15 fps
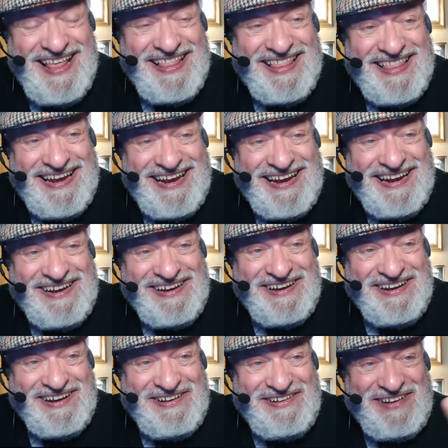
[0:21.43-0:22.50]
There
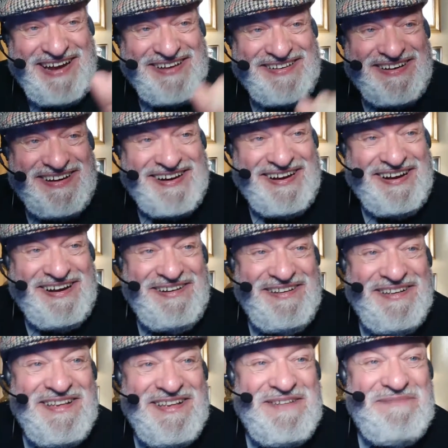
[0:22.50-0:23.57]
you go, Anthony.
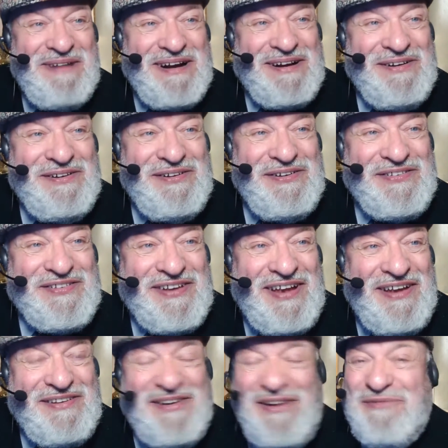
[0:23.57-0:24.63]
McClue's
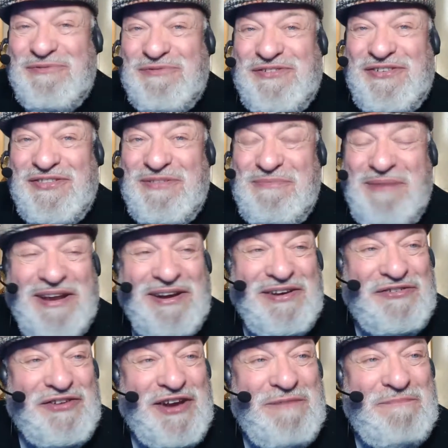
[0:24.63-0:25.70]
got to the merry
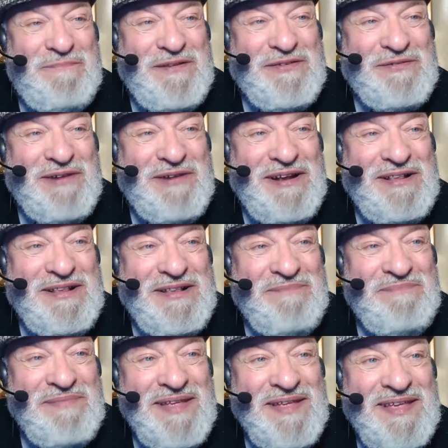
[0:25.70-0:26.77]
Jeep as
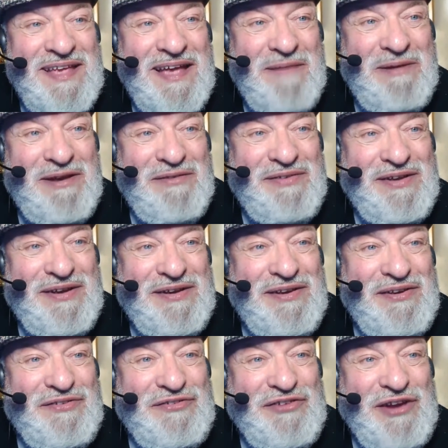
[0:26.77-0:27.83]
well. A bit of
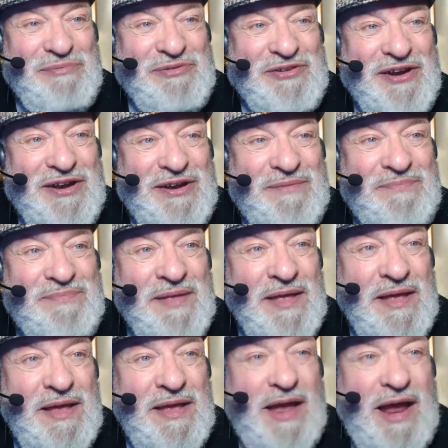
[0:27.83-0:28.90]
a Jeepster.
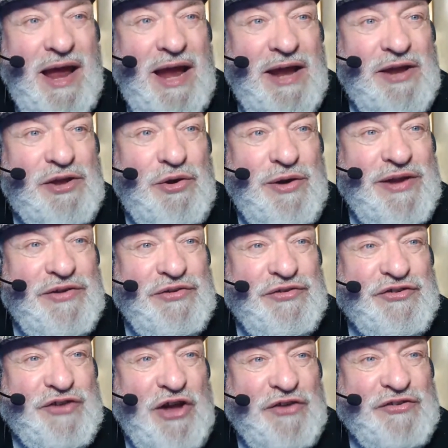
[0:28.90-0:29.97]
Going,
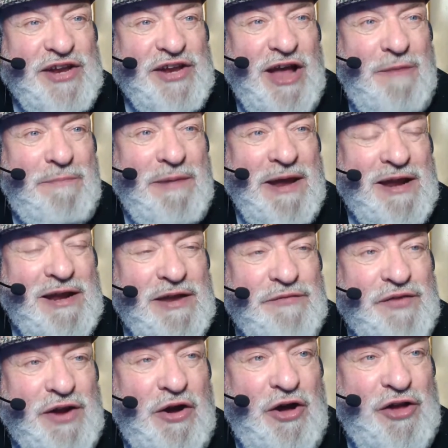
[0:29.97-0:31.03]
Scotty, up early
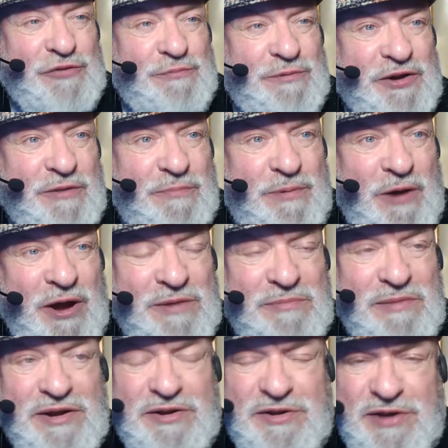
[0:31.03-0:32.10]
for a hospital appointment.